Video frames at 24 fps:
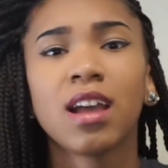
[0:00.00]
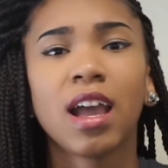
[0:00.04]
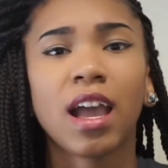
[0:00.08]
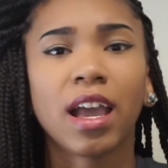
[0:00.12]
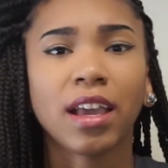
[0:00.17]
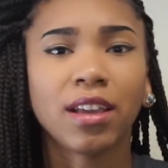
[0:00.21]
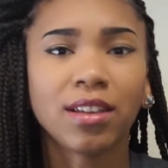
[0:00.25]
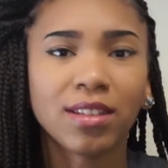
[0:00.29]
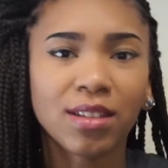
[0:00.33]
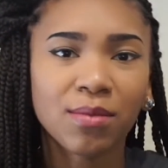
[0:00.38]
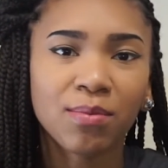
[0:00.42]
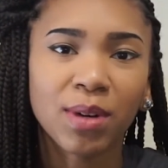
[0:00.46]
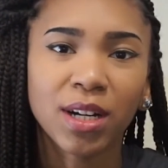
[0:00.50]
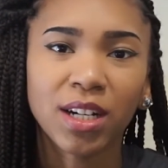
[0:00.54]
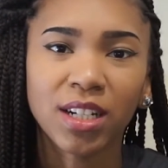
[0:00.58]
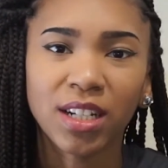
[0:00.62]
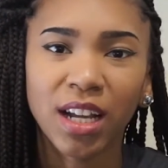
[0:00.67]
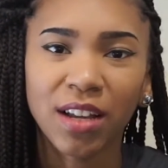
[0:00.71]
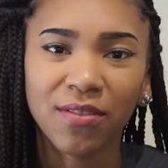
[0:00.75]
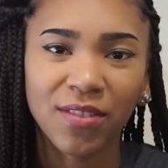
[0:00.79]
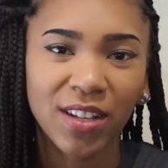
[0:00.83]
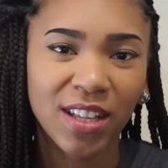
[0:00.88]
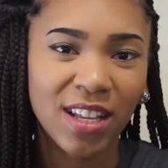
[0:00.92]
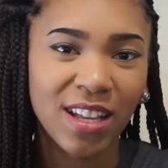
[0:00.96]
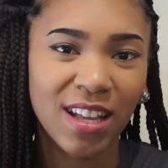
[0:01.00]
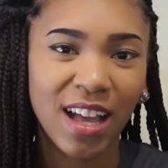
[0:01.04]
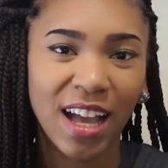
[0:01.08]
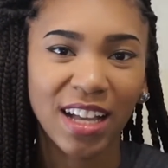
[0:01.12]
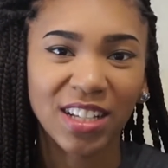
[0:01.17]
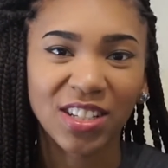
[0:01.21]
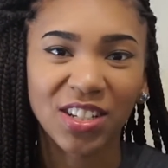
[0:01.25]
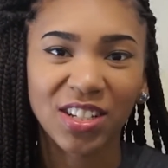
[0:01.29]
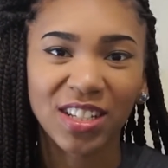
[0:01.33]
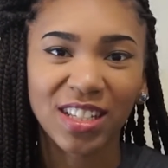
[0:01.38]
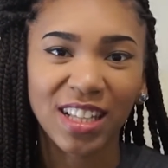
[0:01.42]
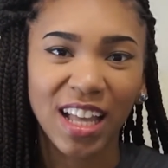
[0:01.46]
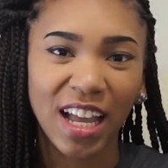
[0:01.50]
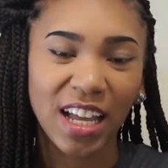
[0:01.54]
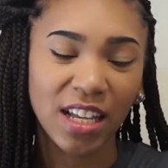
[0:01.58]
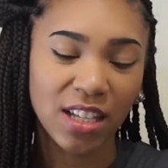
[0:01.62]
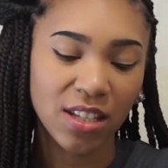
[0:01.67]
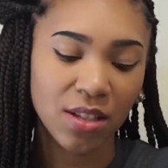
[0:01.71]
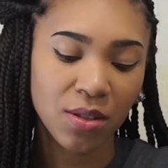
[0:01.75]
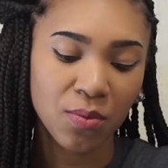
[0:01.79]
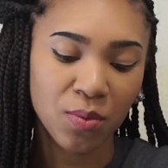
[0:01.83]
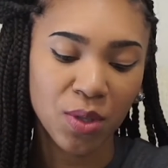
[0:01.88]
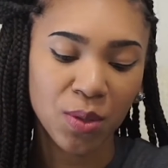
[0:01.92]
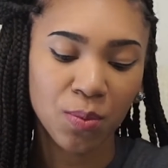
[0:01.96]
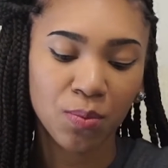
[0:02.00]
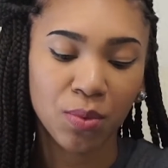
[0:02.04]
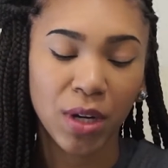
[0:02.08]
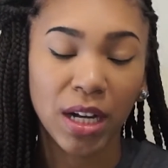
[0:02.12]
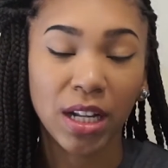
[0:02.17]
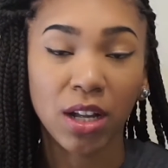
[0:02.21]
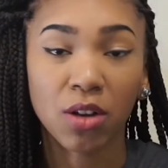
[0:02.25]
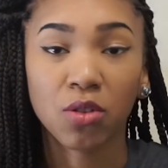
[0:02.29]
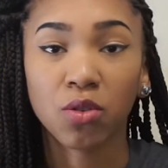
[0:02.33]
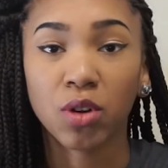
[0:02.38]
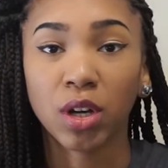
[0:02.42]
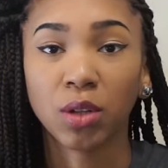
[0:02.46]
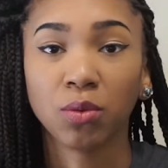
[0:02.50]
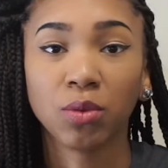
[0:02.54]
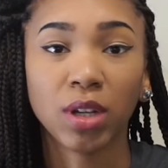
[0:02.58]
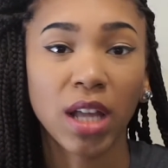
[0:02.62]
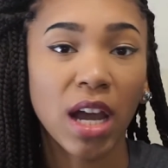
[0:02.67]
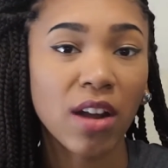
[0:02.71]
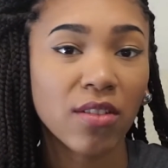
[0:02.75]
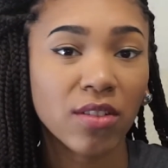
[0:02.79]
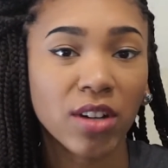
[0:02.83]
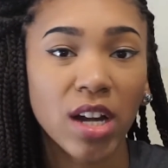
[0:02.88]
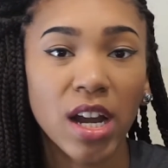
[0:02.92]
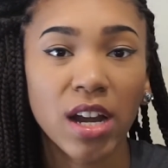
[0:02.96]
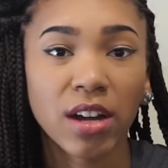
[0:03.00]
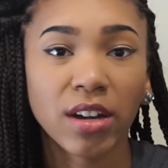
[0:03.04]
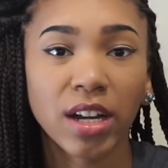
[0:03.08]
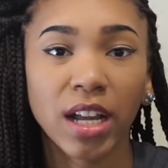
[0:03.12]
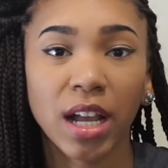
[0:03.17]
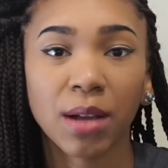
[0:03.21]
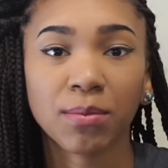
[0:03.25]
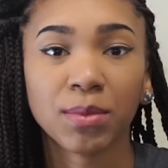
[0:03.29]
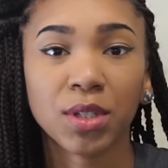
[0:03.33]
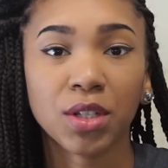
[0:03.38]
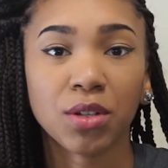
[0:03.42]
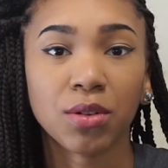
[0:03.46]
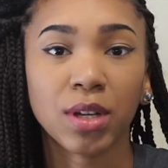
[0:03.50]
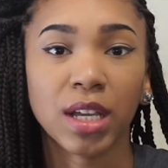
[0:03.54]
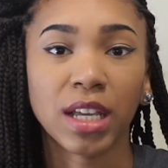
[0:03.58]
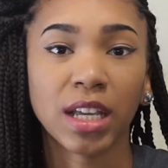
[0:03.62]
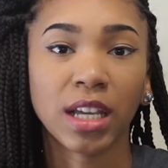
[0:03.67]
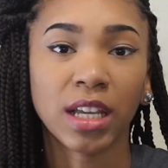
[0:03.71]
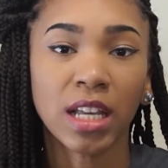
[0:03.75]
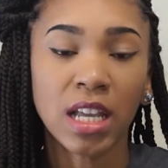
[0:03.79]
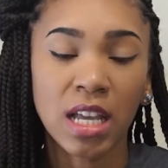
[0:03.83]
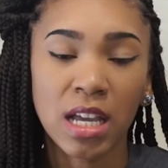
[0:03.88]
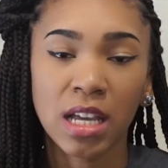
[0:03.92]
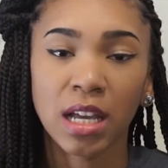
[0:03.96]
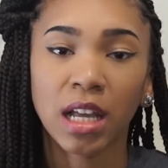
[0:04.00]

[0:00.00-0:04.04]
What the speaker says: I use a butter knife and I just like spread it on whatever area I'm doing.